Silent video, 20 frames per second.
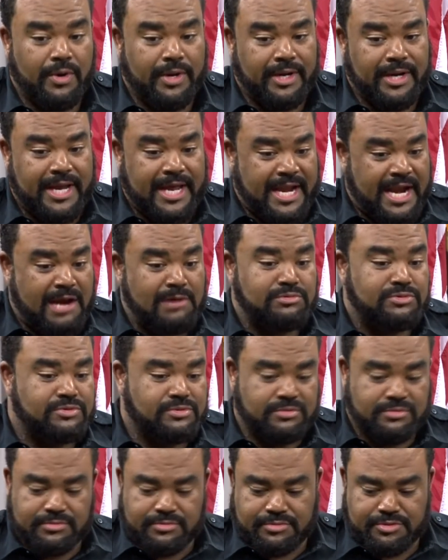And I was
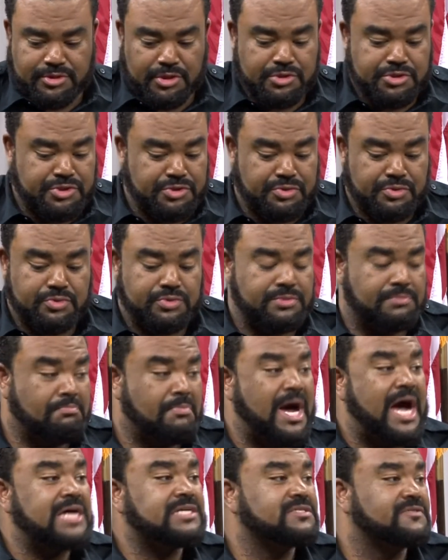searching through some
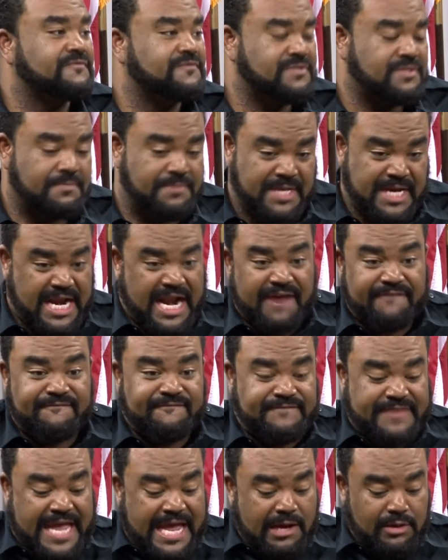boxes for something, and I
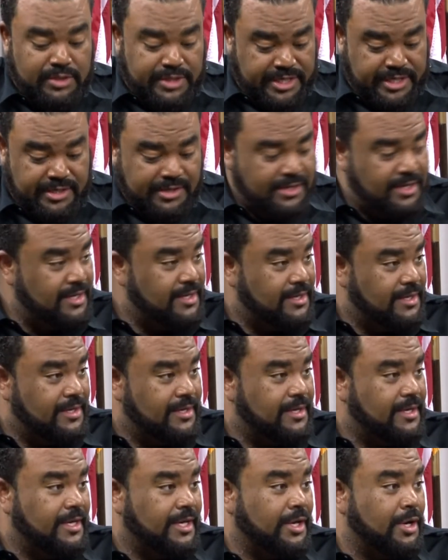found it,
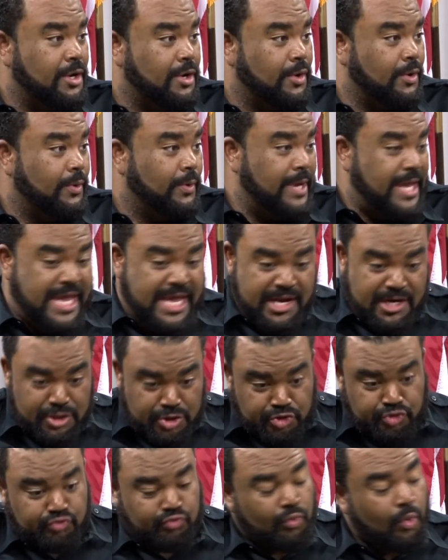in a
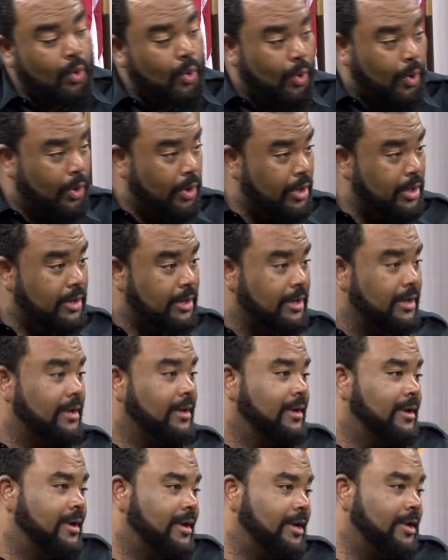drawer,
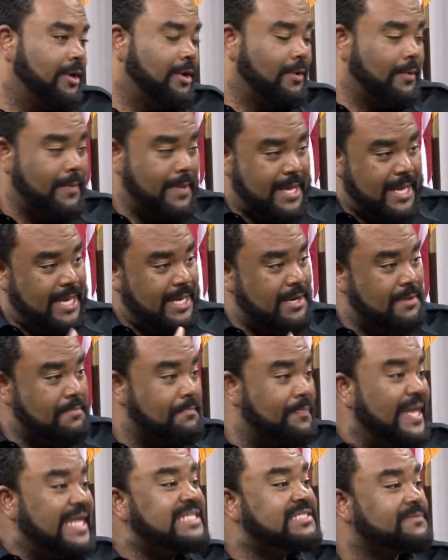in the
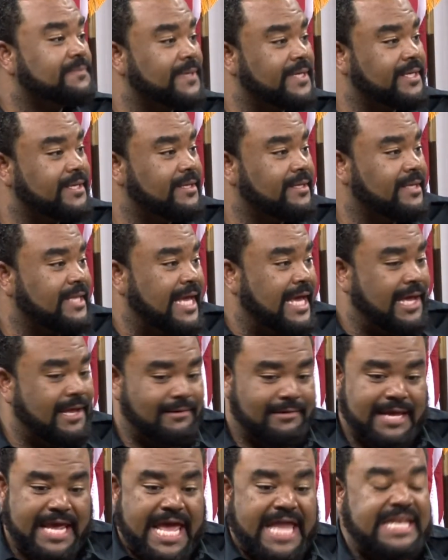basement
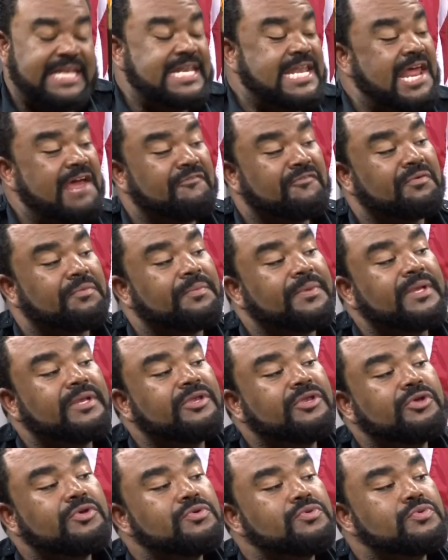that had never
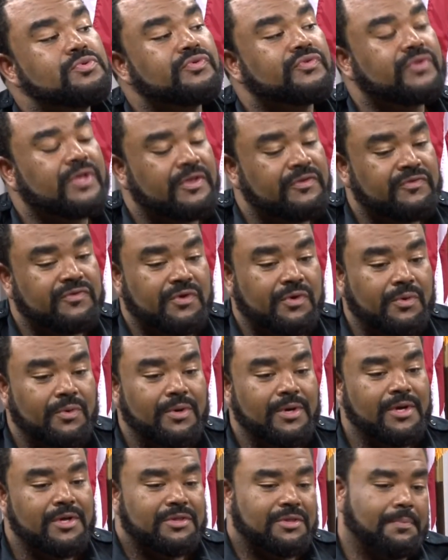been used. And
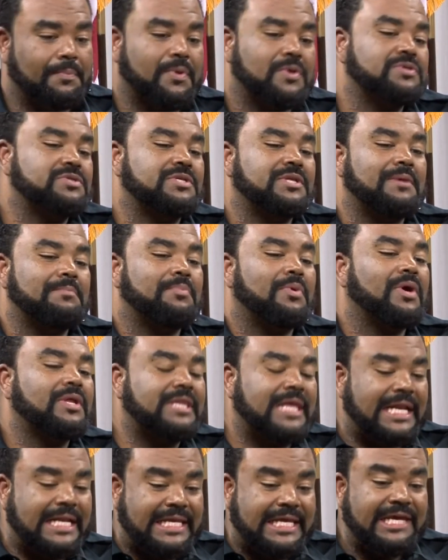so the person that bought
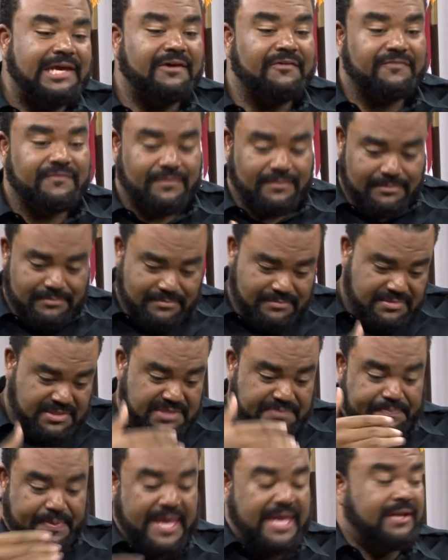that gift
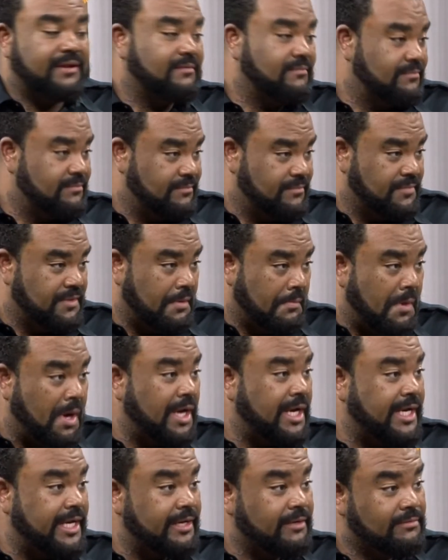spent the
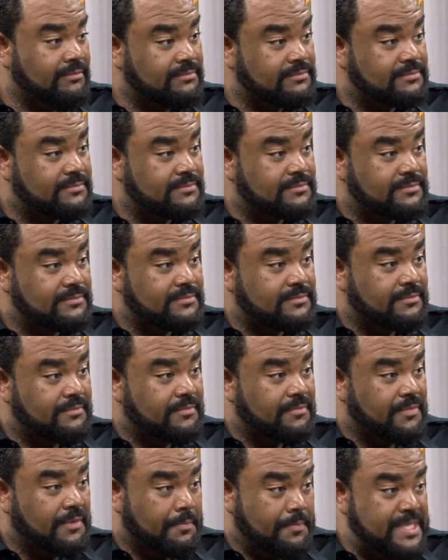money. Right.
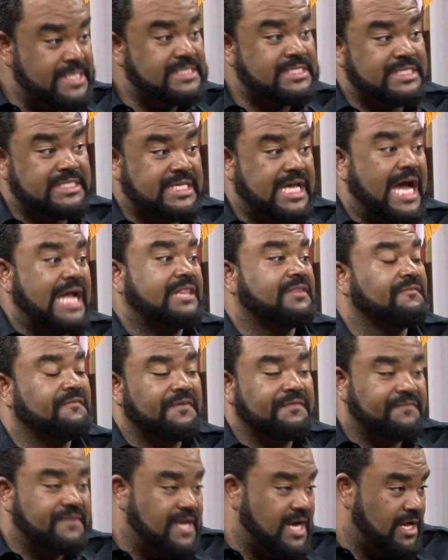The business got the
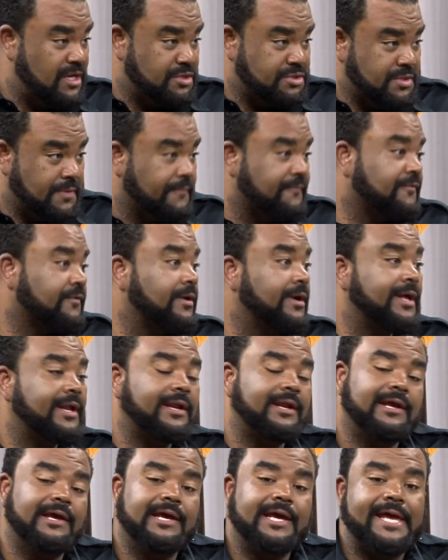$50 up front,
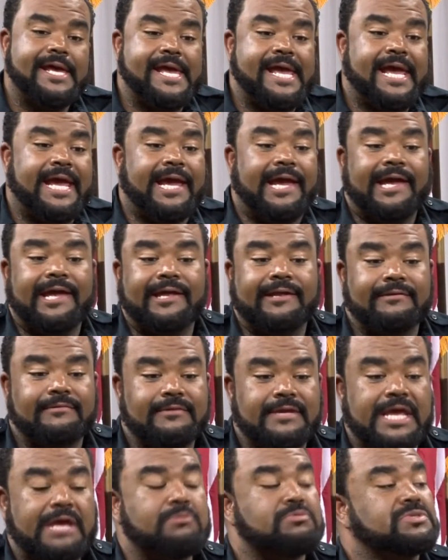
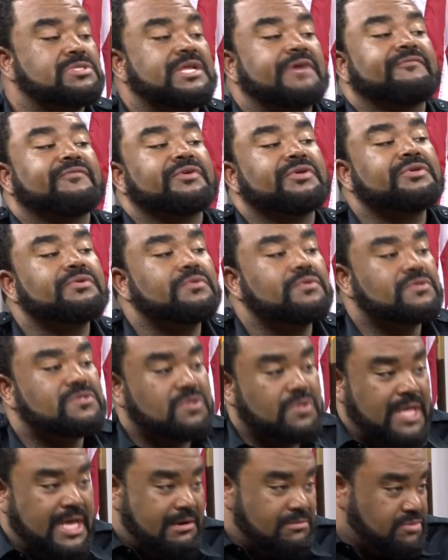and it was never used.
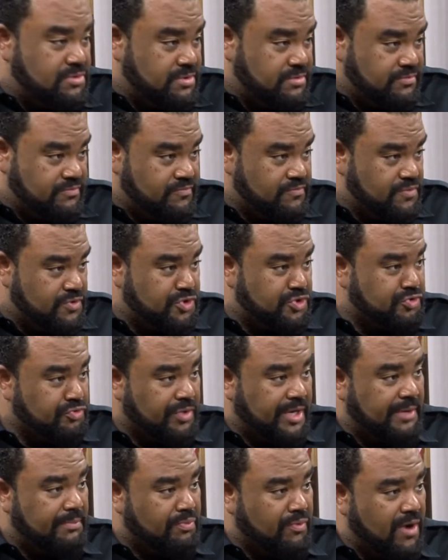So that was
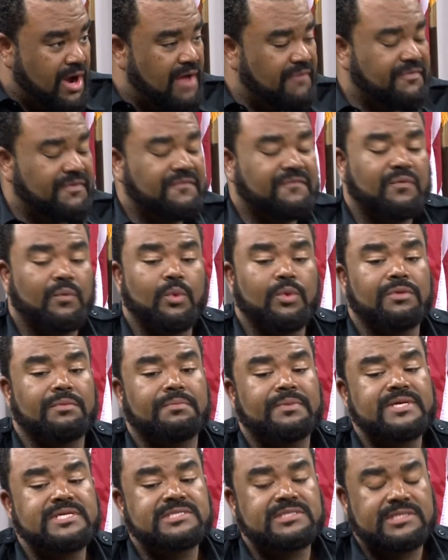straight profit for the
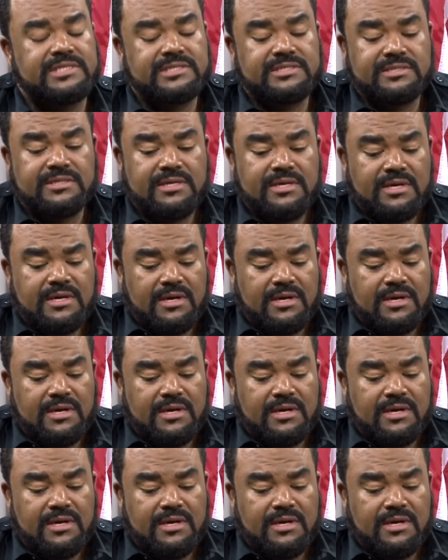business.